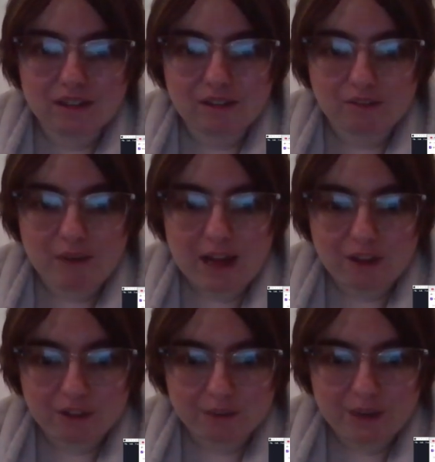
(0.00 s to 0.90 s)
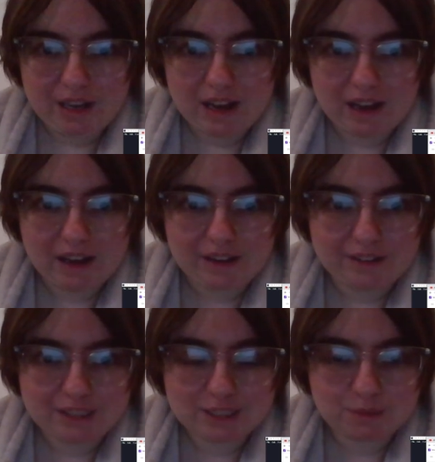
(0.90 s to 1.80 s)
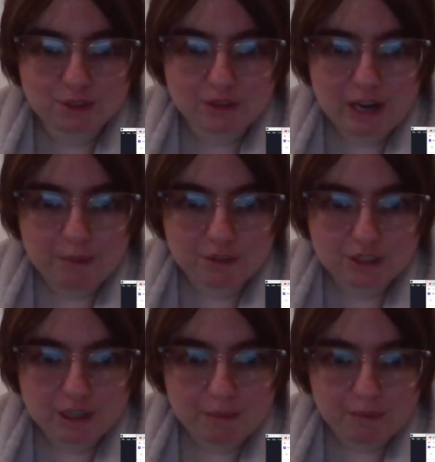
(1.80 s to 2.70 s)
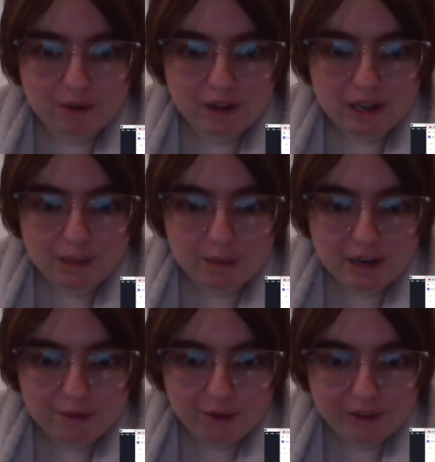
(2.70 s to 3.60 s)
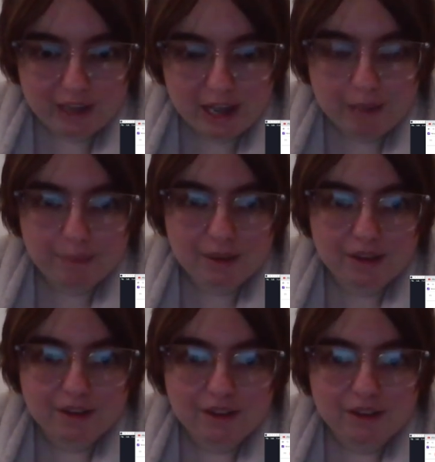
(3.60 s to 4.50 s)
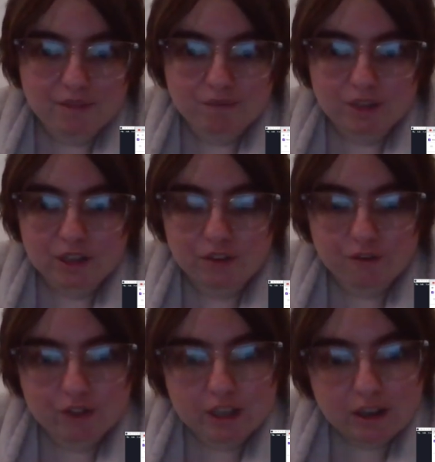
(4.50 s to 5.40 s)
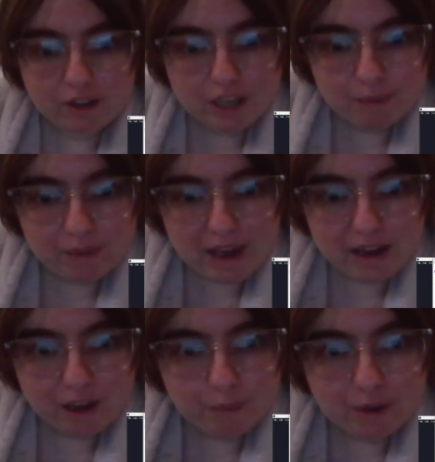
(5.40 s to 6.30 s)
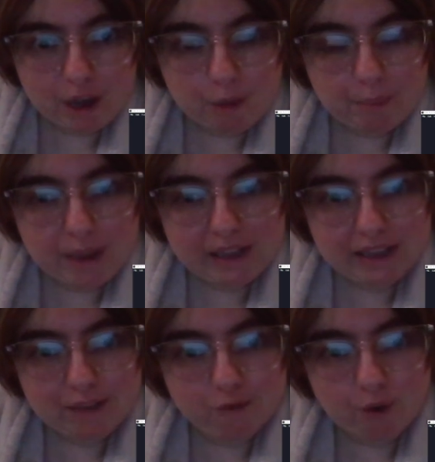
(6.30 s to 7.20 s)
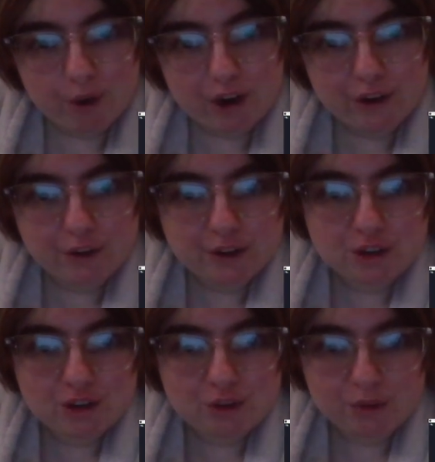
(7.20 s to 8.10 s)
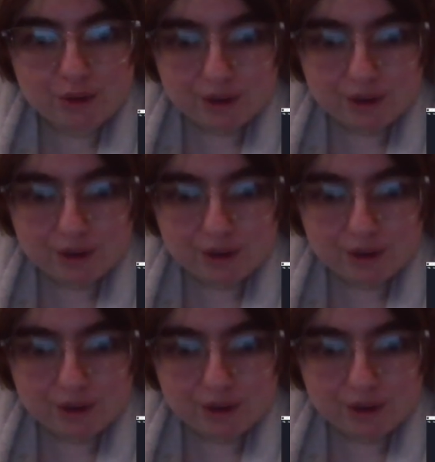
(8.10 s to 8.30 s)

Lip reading: Wow, 300 subscribers. Am I really happy? Keep that up, and I might get 400 soon.